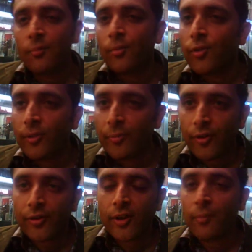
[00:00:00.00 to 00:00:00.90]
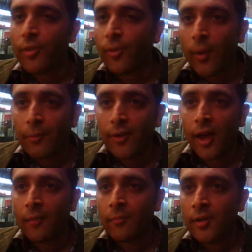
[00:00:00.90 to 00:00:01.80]
Most computers come with a
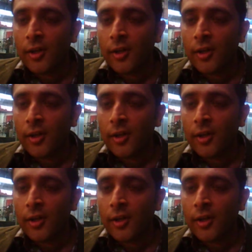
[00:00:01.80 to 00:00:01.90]
webcam.